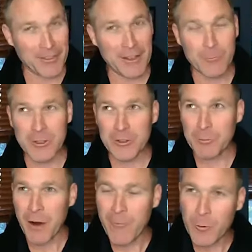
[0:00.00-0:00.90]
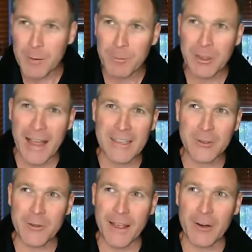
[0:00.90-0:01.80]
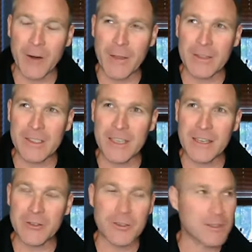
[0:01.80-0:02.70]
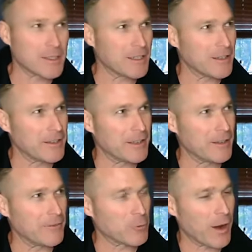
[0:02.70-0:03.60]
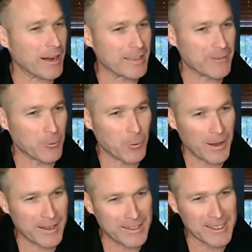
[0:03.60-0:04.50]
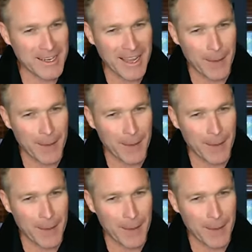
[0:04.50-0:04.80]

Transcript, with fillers: I think we should probably plaster that around the stations in a variety of different ways.